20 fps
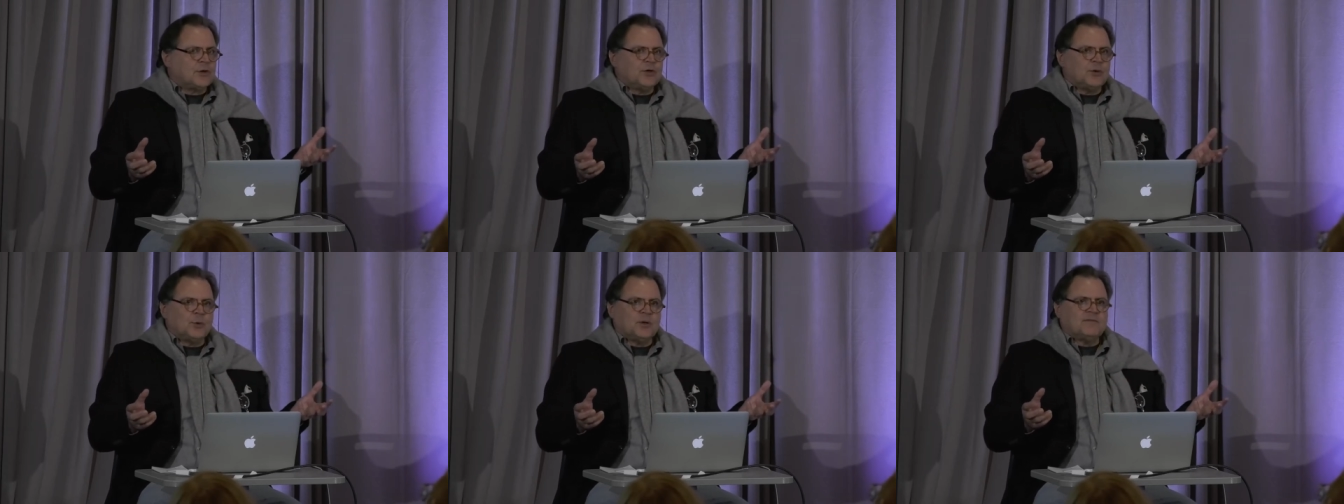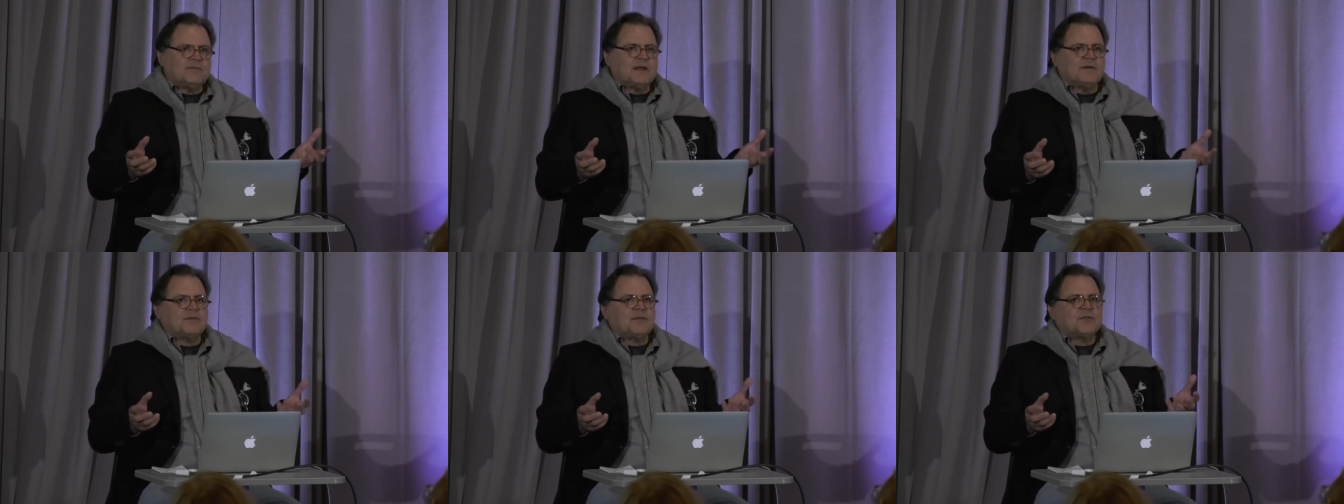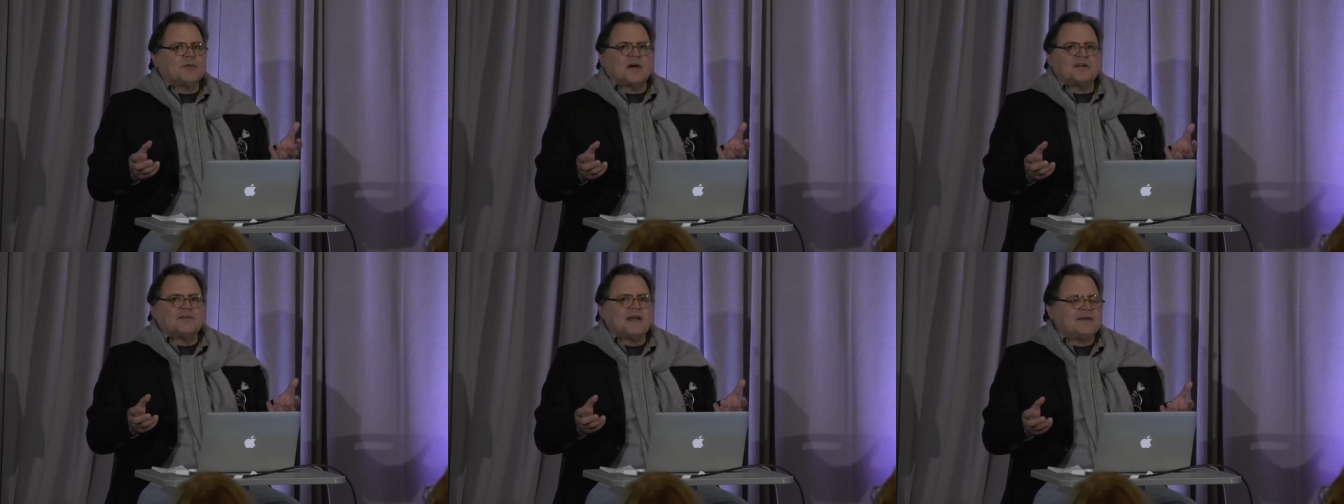you would have never
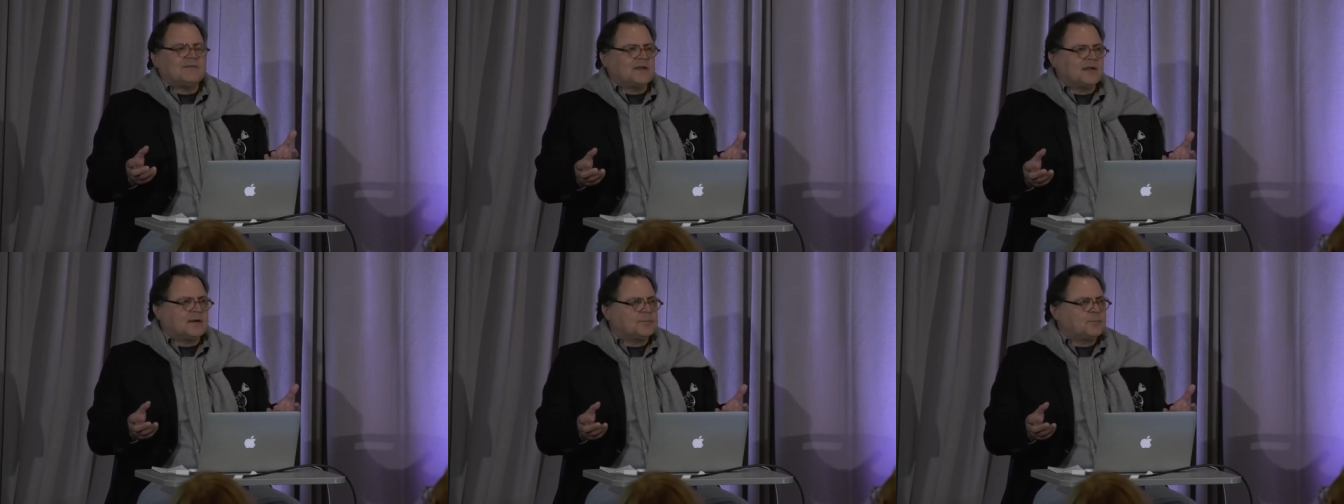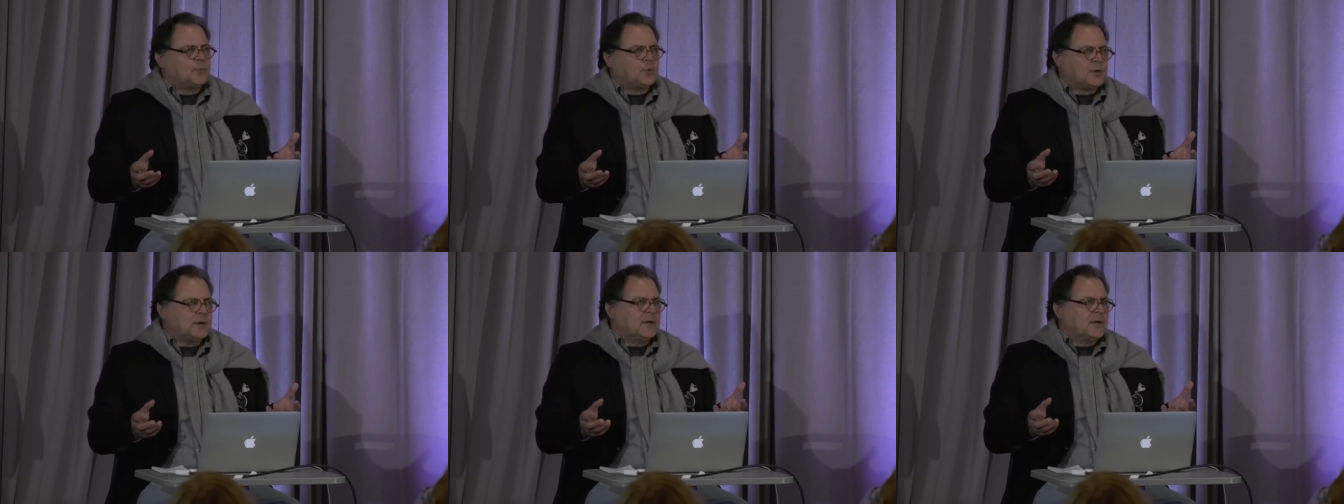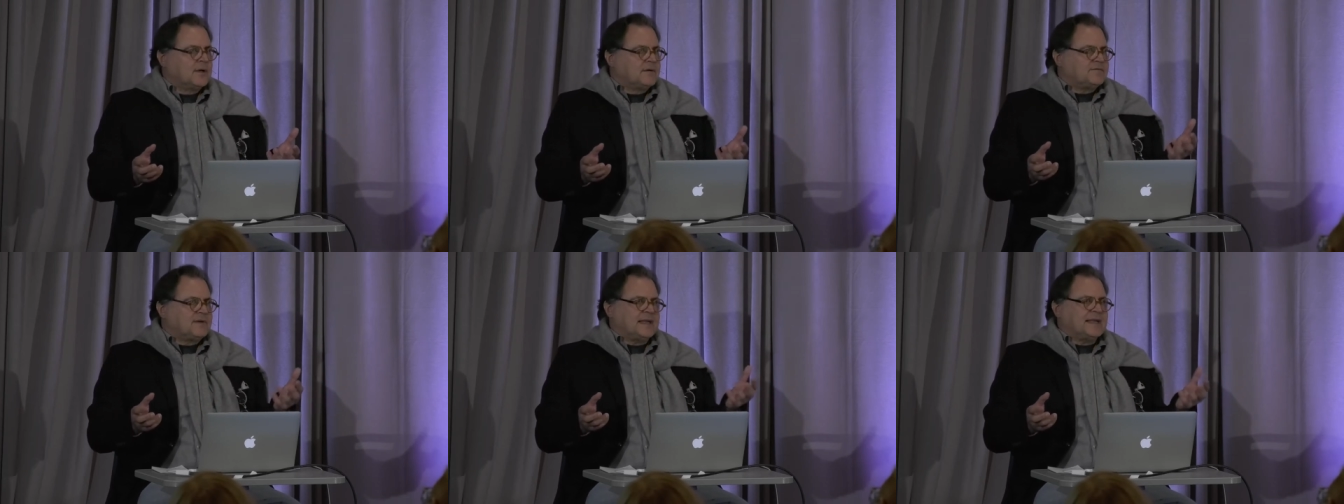thought of having a port
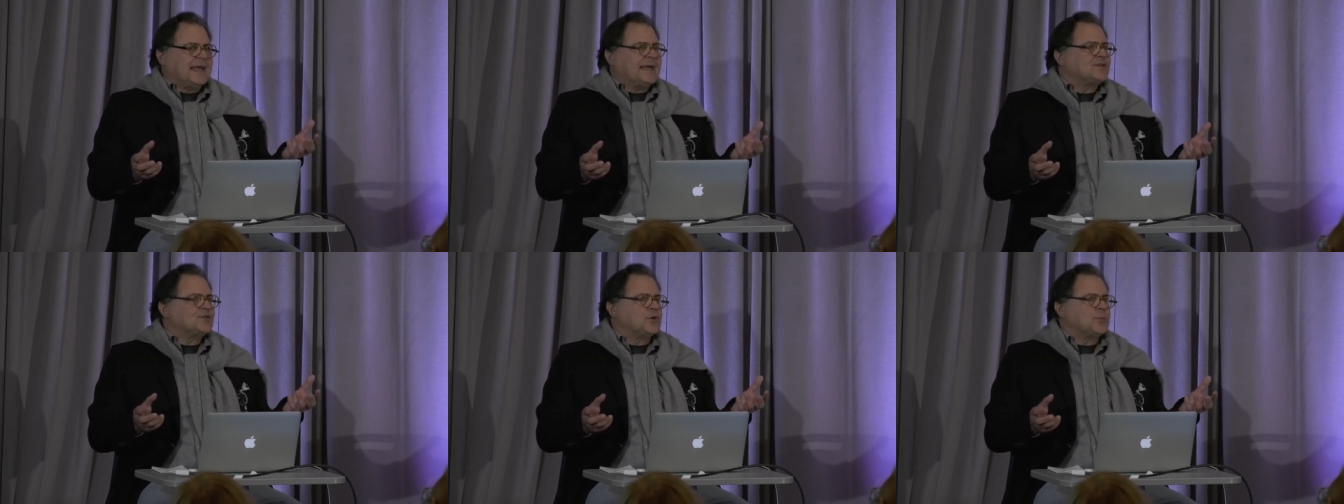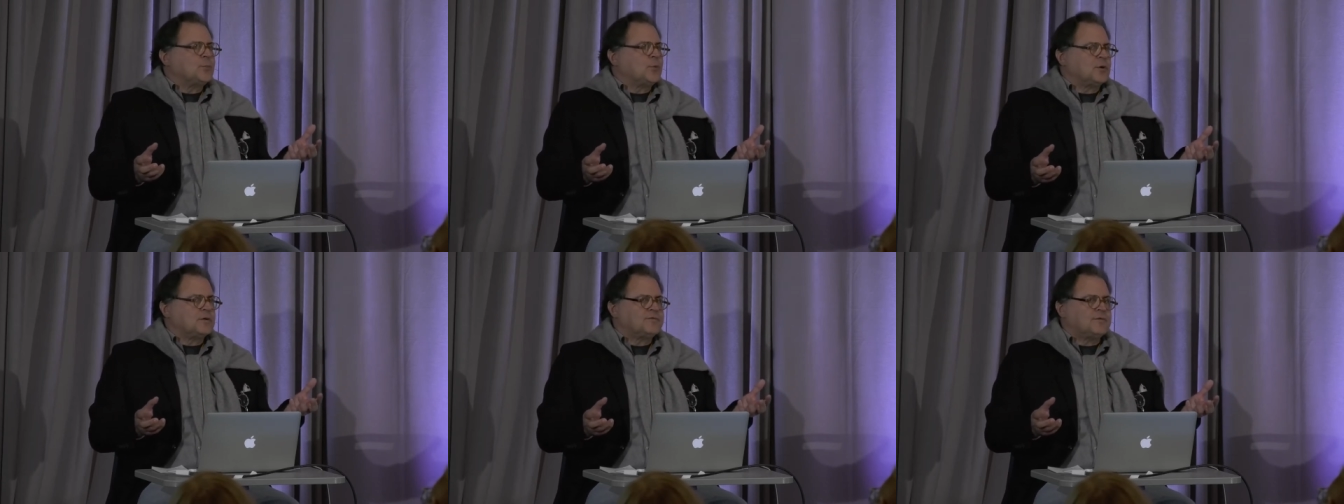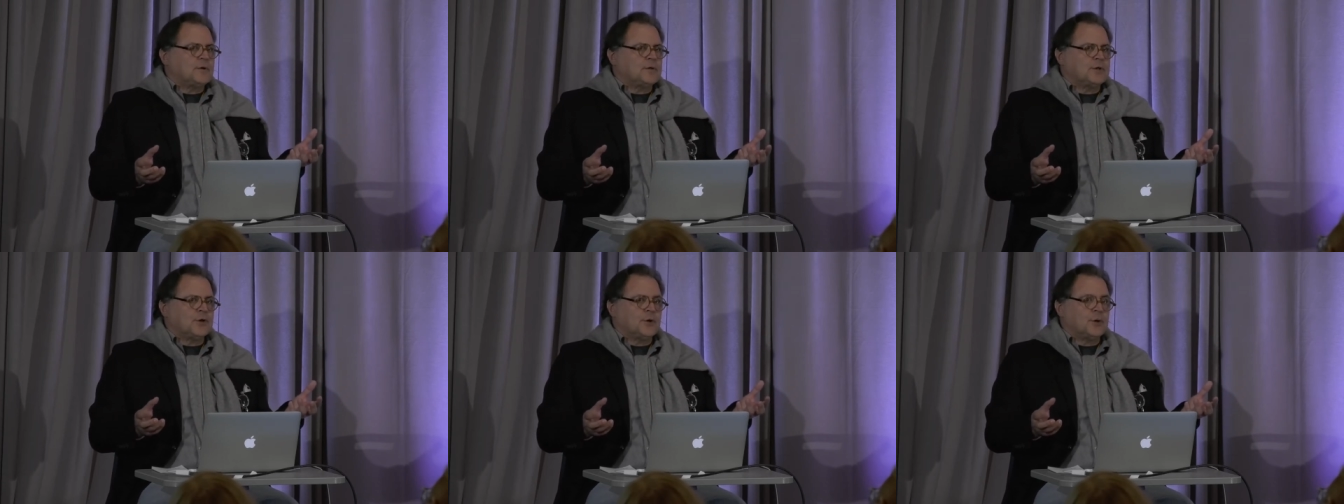financial
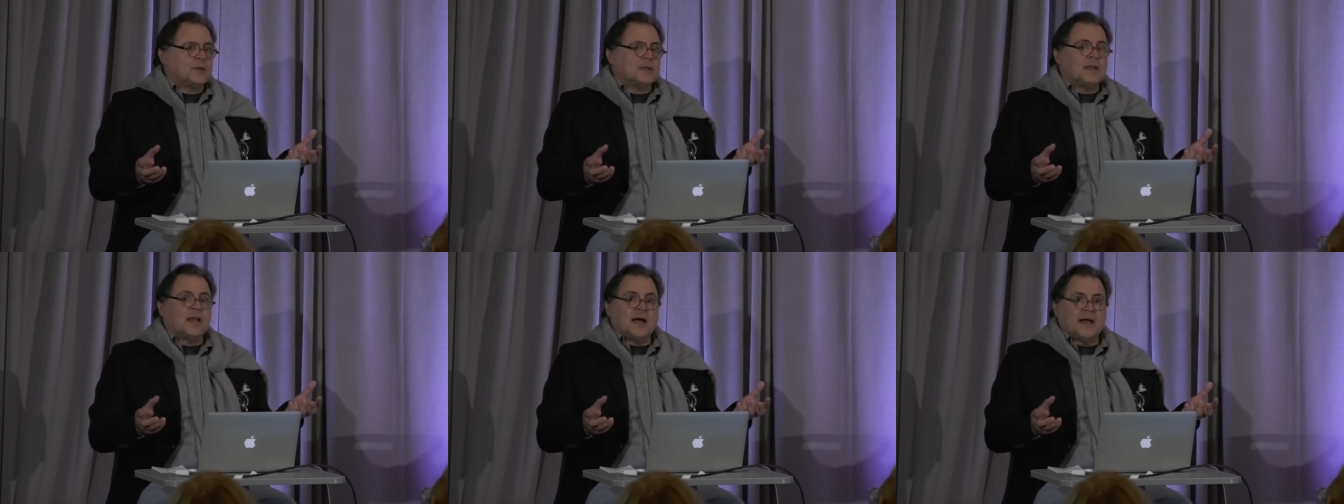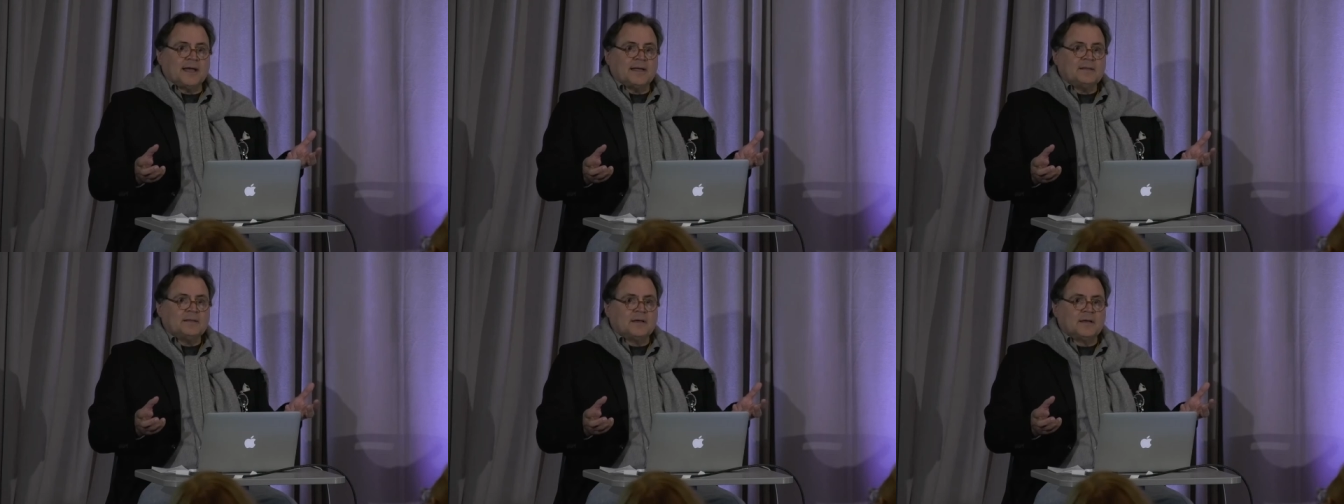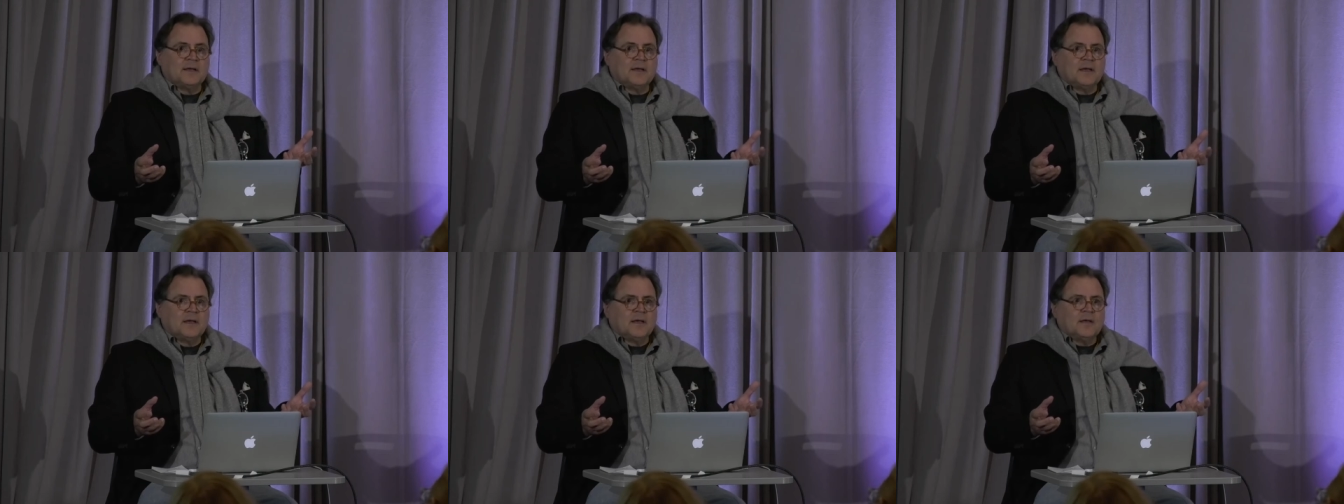portfolio online.
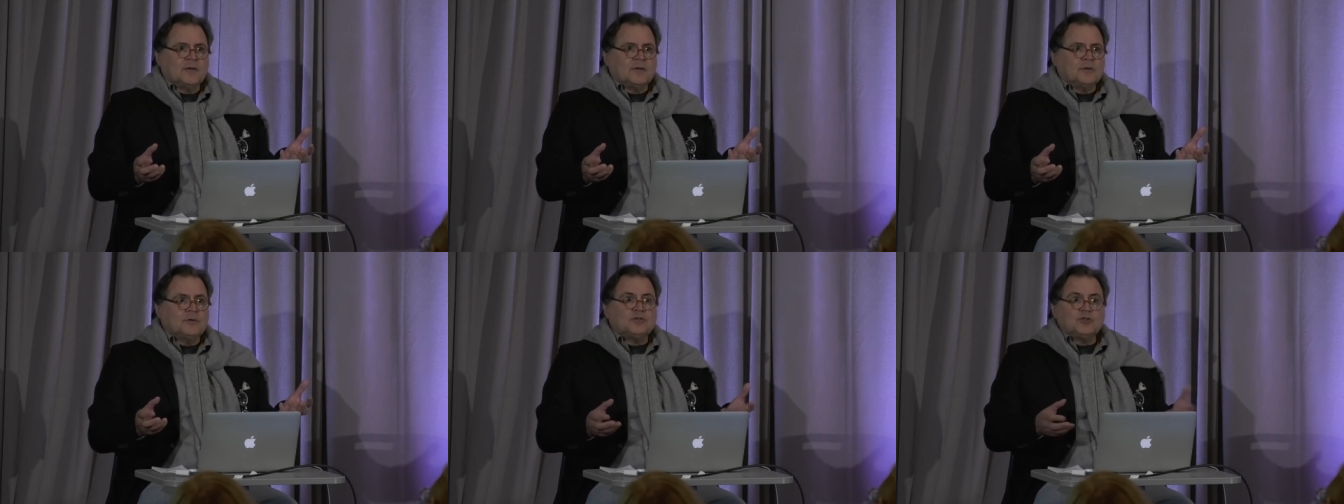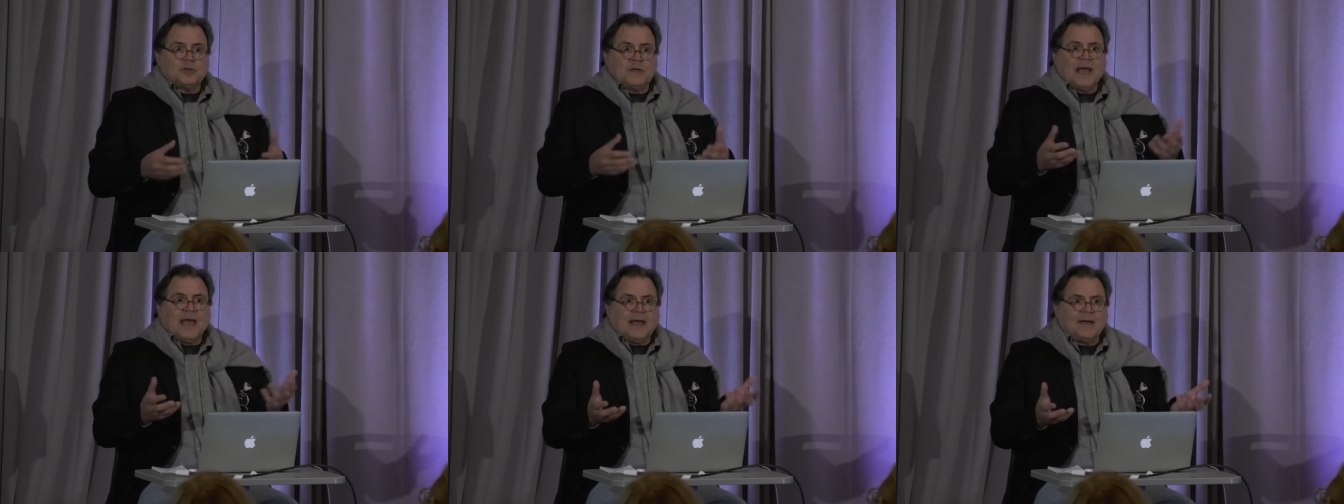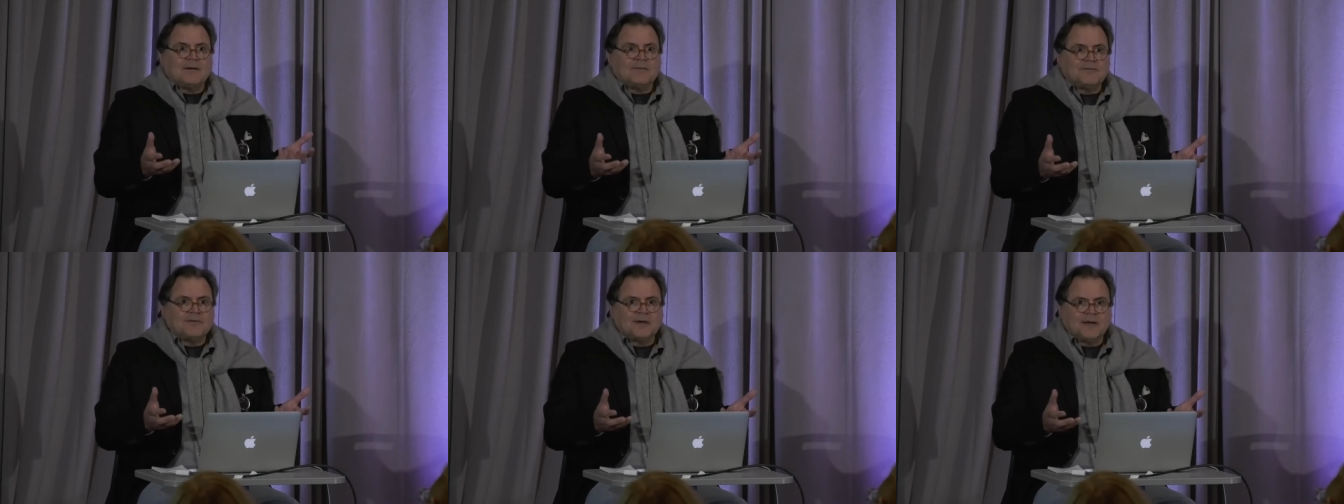You should
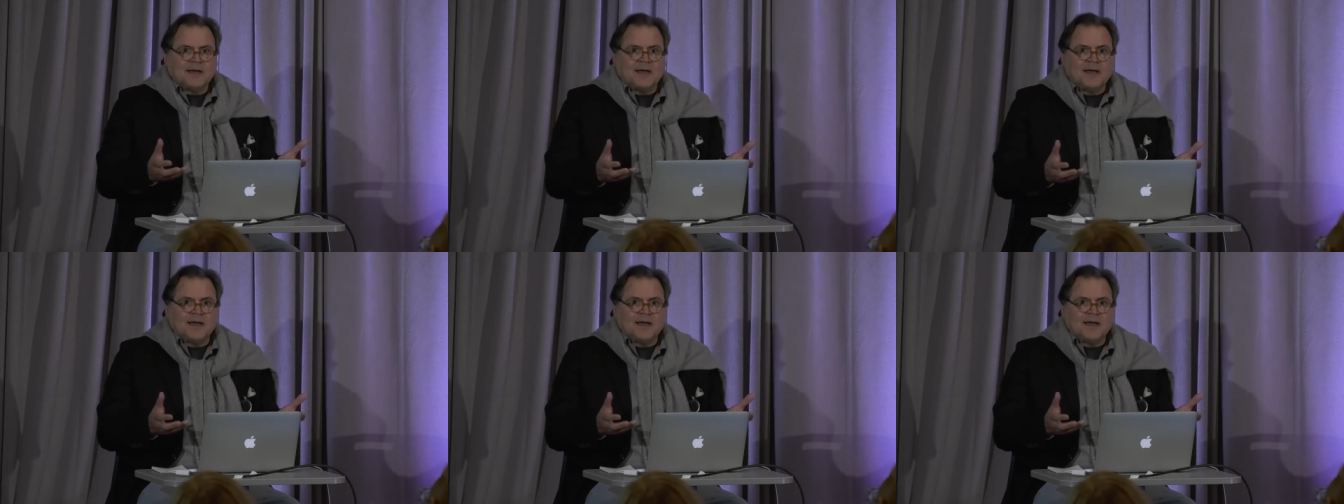have